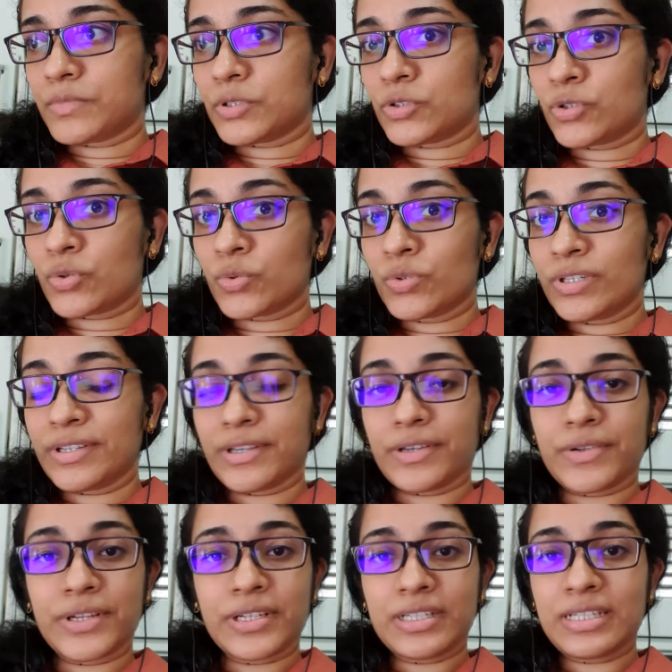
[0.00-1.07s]
Through
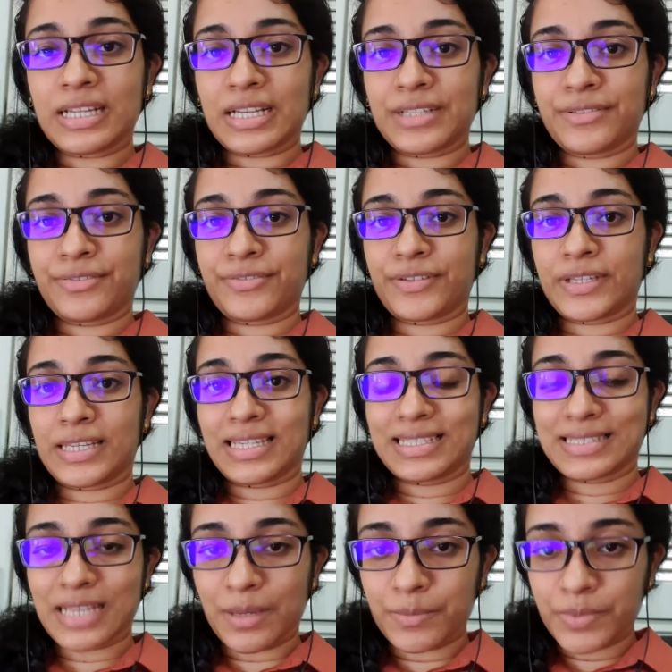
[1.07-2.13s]
real-life
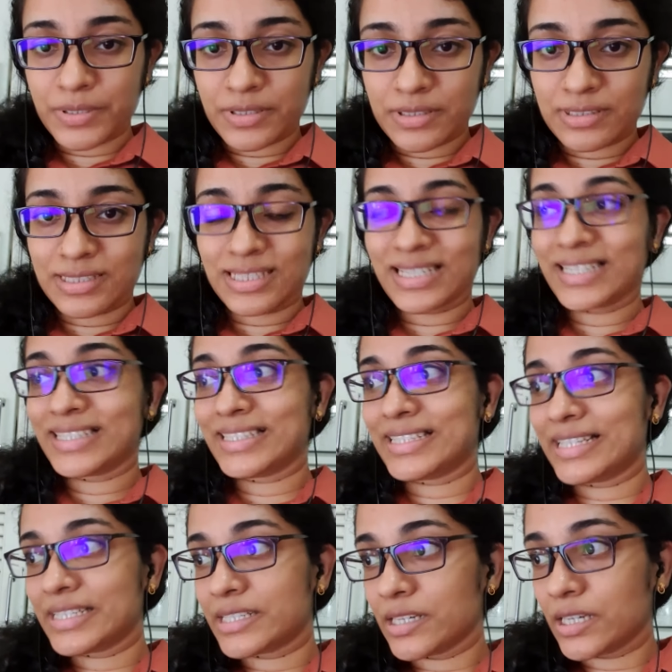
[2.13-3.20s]
examples,
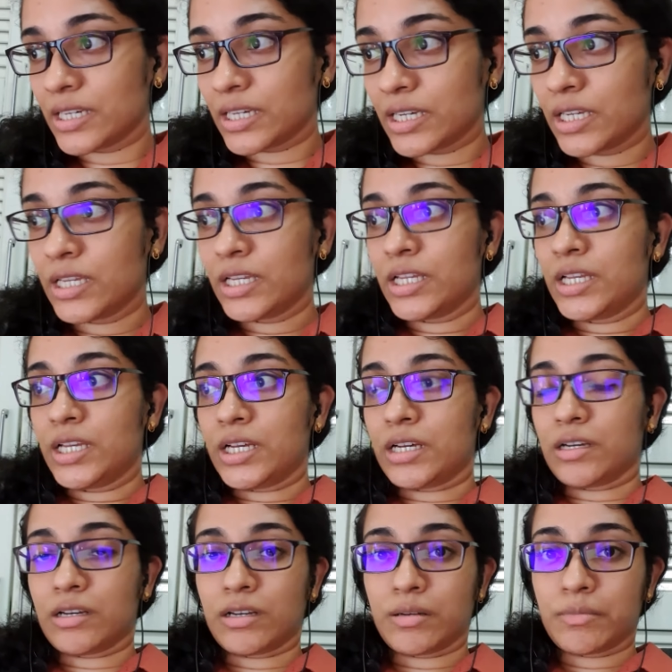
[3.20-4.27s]
data,
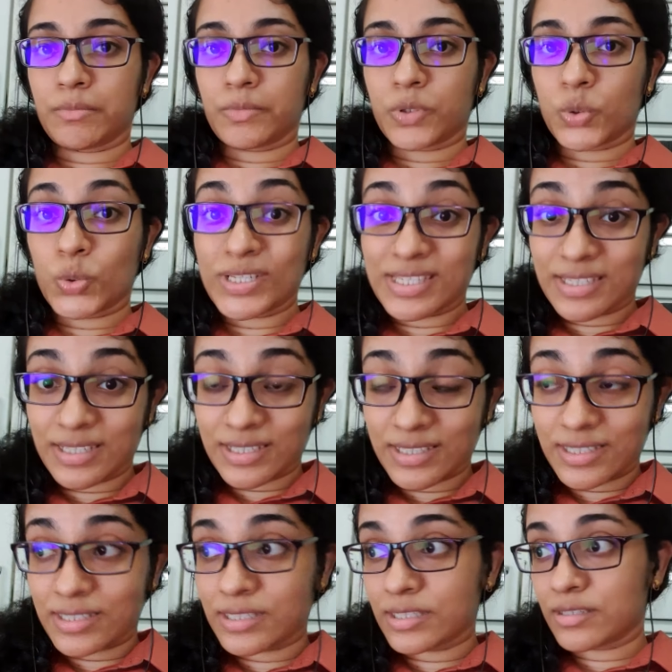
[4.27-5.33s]

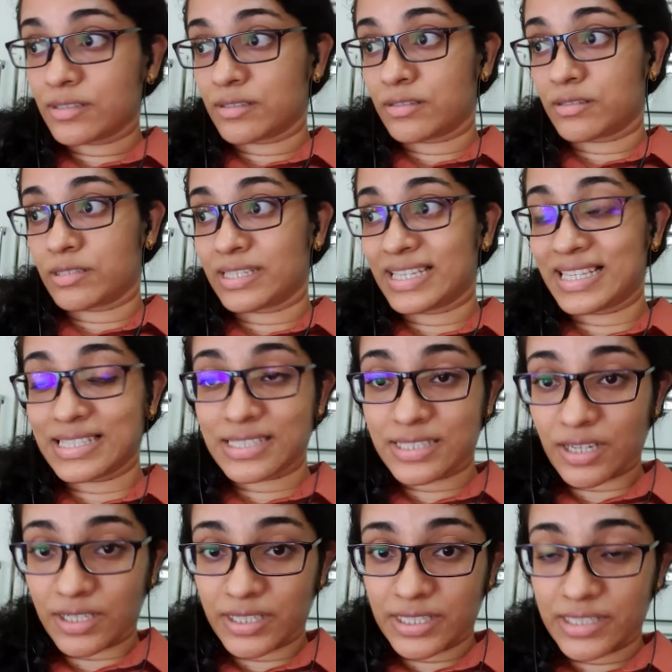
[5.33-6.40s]
quizzes, case
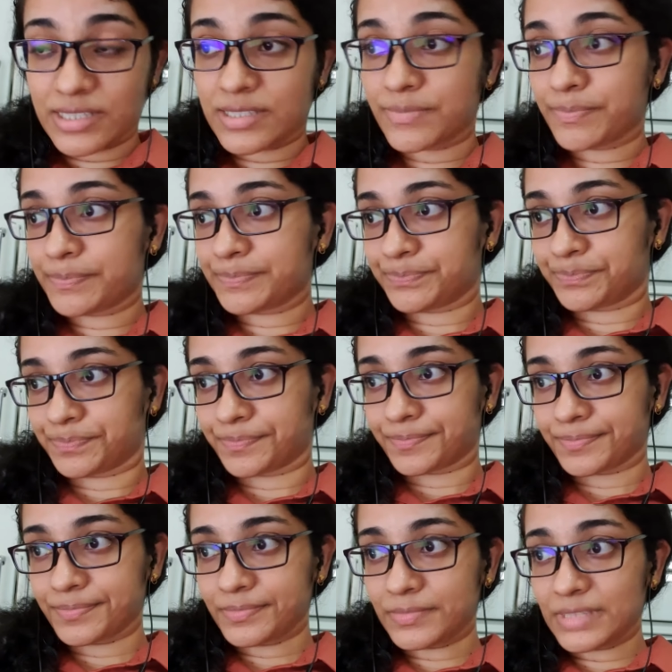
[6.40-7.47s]
studies.
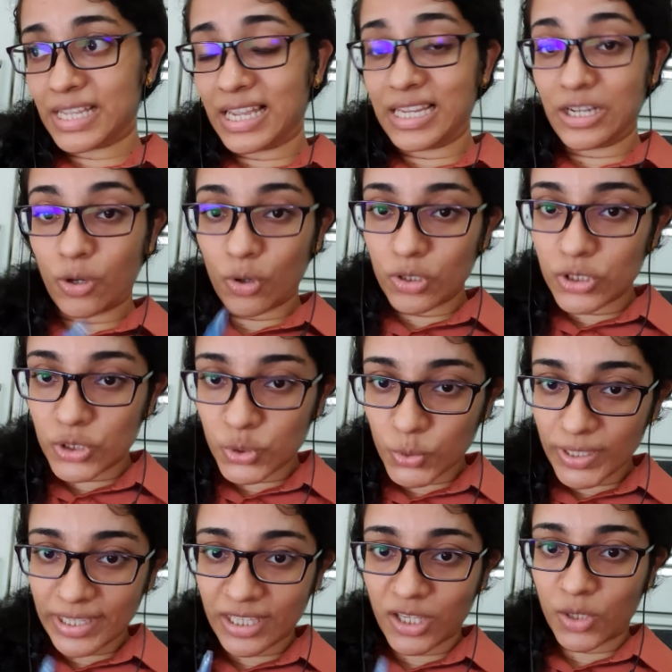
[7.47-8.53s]
I'll also
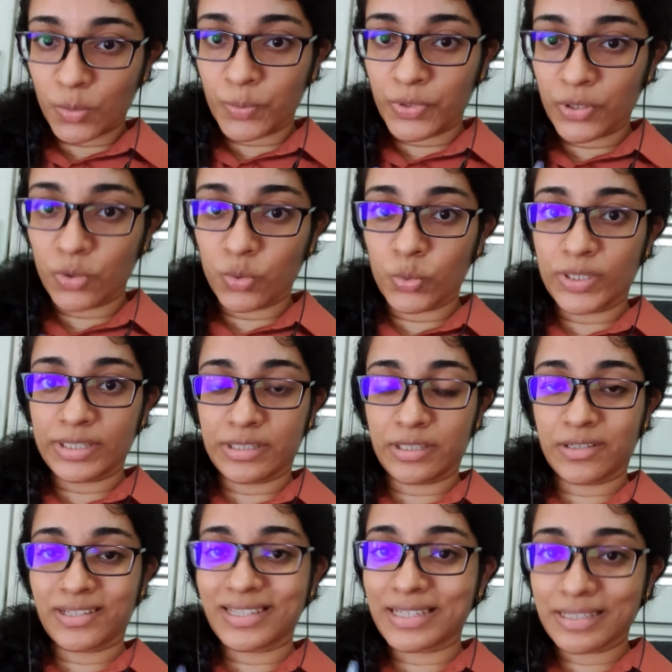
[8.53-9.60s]
equip you with
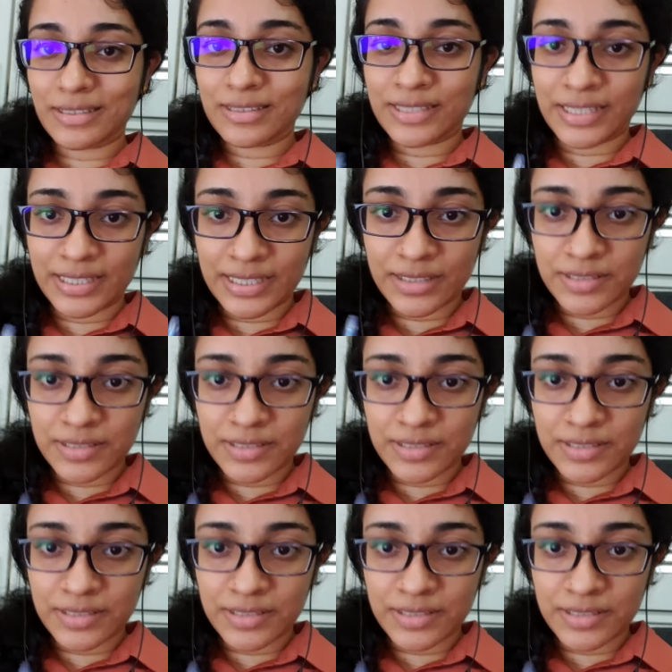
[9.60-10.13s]
critical thinking